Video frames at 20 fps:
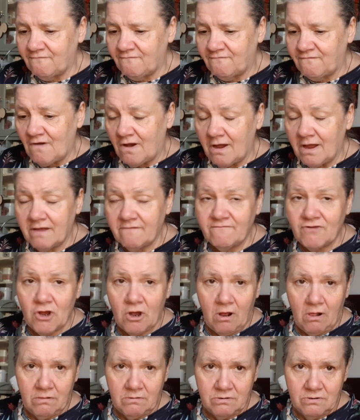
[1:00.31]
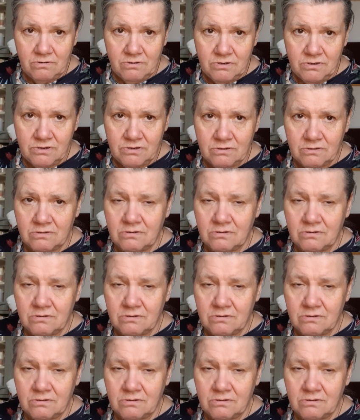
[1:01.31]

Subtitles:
$5